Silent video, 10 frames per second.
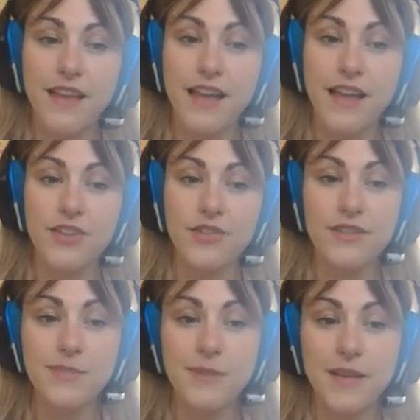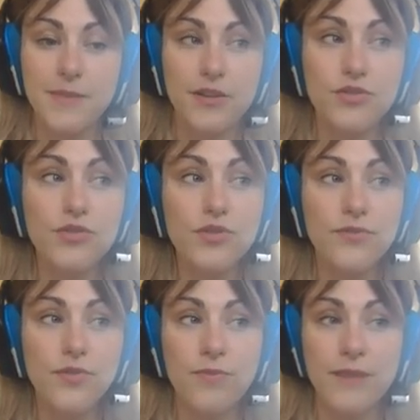And you can spend about 2 to
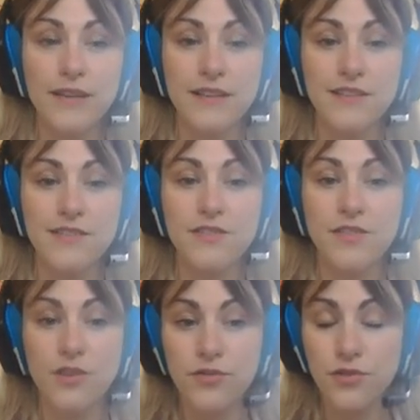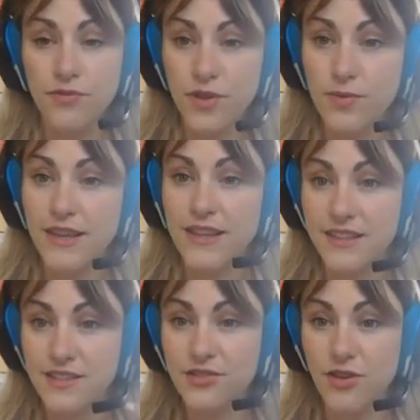4 minutes reviewing
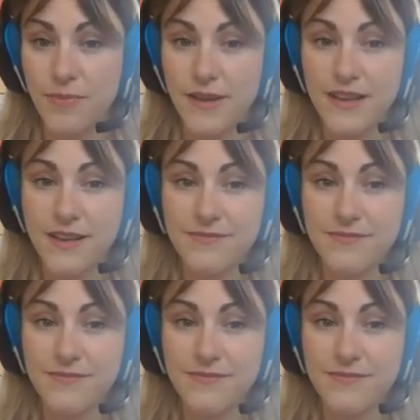this topic.